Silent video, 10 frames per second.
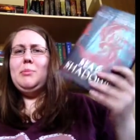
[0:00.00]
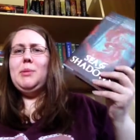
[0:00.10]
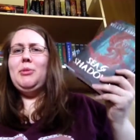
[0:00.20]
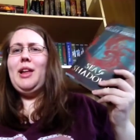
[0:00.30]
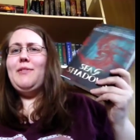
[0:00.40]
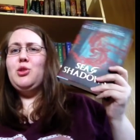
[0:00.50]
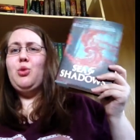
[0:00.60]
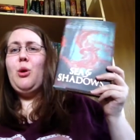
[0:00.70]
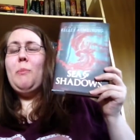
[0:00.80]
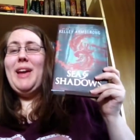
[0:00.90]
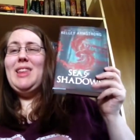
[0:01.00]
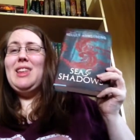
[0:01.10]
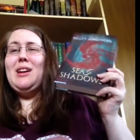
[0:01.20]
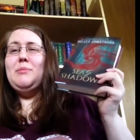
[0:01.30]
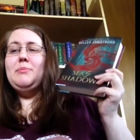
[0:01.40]
people have to obey
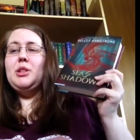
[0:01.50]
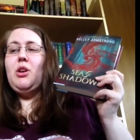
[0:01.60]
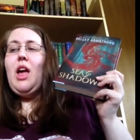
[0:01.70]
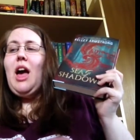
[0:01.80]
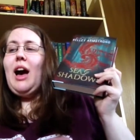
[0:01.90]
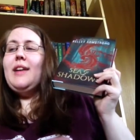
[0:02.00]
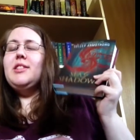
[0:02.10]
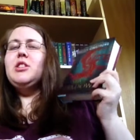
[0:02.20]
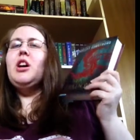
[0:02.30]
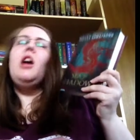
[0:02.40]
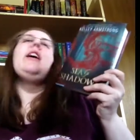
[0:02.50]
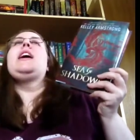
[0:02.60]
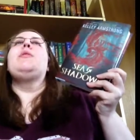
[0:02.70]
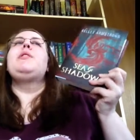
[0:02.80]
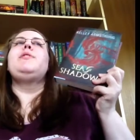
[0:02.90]
them. So I saw
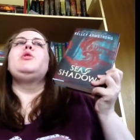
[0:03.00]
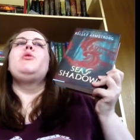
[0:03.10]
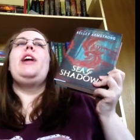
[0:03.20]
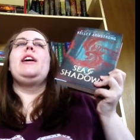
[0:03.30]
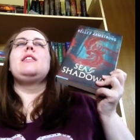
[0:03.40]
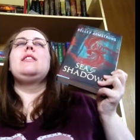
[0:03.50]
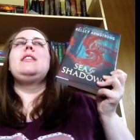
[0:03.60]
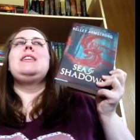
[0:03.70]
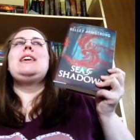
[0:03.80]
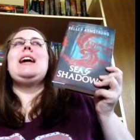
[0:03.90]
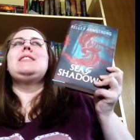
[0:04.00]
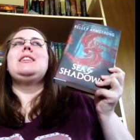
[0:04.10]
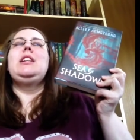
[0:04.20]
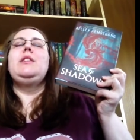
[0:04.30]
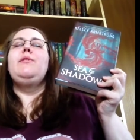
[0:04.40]
a review that
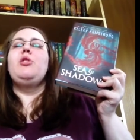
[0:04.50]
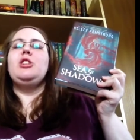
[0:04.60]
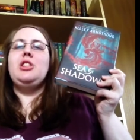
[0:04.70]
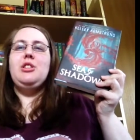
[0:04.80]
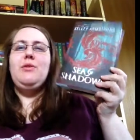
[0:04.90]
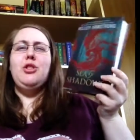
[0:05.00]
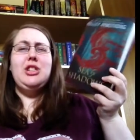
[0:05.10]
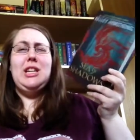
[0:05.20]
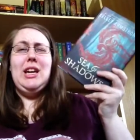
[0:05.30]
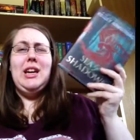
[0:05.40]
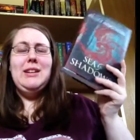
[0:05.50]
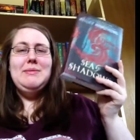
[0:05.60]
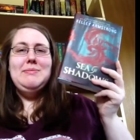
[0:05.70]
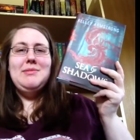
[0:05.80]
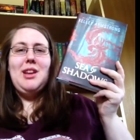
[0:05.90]
Cassidy Boucher,
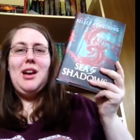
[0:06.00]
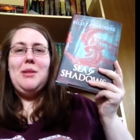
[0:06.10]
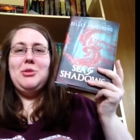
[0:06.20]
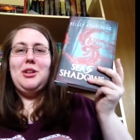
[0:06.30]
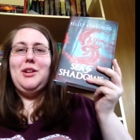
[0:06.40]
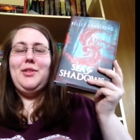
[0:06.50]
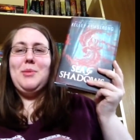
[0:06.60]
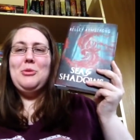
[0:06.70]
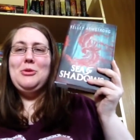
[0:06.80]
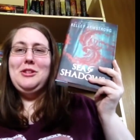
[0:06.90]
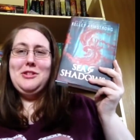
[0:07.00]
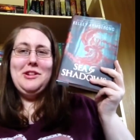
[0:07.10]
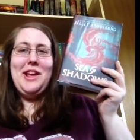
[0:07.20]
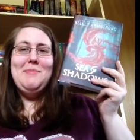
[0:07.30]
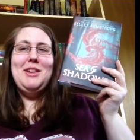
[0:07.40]
I'm sorry if I'm ruining her
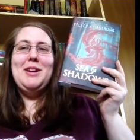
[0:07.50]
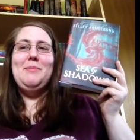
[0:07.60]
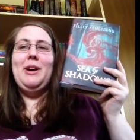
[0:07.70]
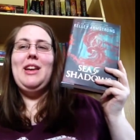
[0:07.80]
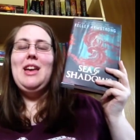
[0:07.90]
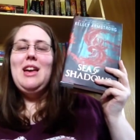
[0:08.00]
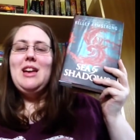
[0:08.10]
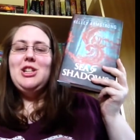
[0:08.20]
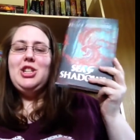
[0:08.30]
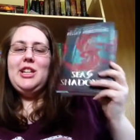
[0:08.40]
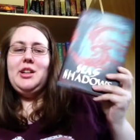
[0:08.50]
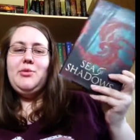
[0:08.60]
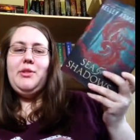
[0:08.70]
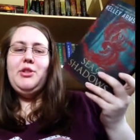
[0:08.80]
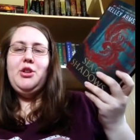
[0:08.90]
name there, but she did a
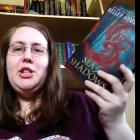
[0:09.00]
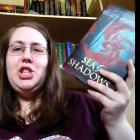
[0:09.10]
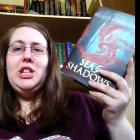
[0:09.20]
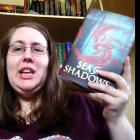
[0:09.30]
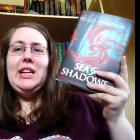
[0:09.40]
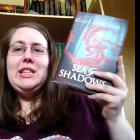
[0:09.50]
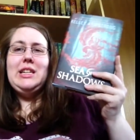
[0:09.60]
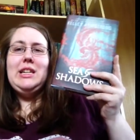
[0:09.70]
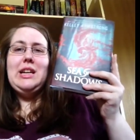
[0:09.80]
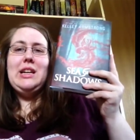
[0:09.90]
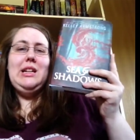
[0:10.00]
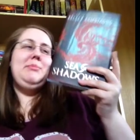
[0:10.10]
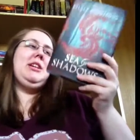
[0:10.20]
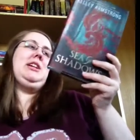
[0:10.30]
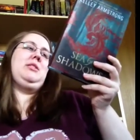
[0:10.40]
review and she liked it, and I'm
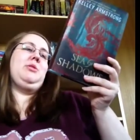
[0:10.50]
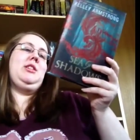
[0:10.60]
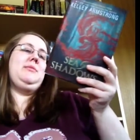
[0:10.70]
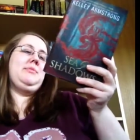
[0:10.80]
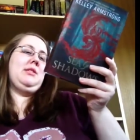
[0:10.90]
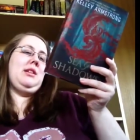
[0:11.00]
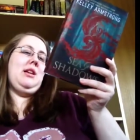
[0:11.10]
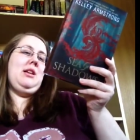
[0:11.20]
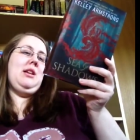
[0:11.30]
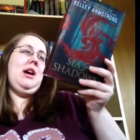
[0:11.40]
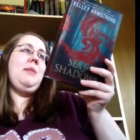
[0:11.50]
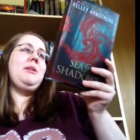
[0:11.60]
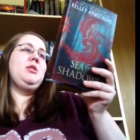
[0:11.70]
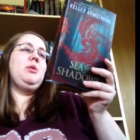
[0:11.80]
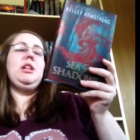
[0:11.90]
like, well, I
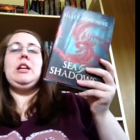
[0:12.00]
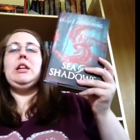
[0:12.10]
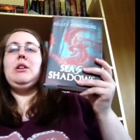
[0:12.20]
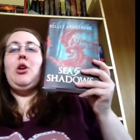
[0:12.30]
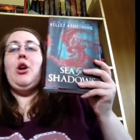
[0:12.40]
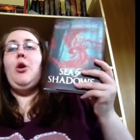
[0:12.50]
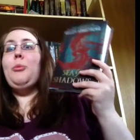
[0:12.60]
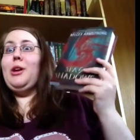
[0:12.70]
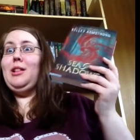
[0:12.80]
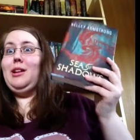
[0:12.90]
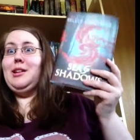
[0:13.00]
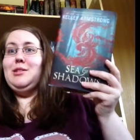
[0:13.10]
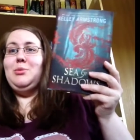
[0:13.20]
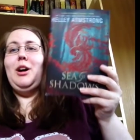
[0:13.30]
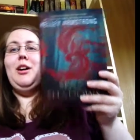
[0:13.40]
might as well like it, or I hope I like it
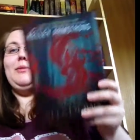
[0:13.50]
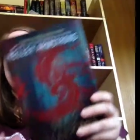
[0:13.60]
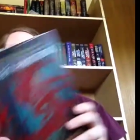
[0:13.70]
as well.